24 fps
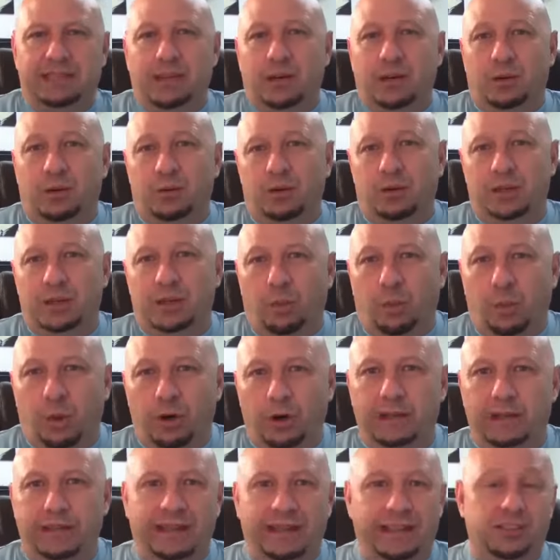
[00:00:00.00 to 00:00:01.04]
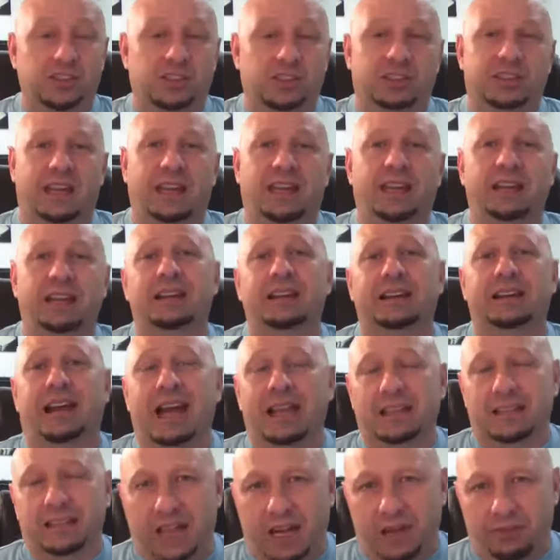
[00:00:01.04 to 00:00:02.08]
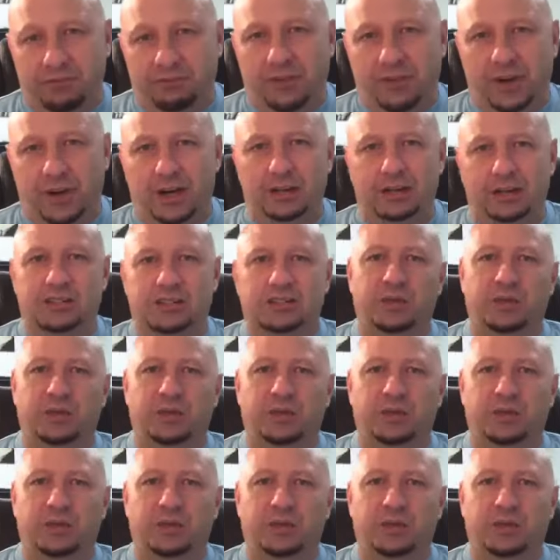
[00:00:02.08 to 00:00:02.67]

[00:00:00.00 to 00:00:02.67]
They don't really worry. They just can't get out of that funk.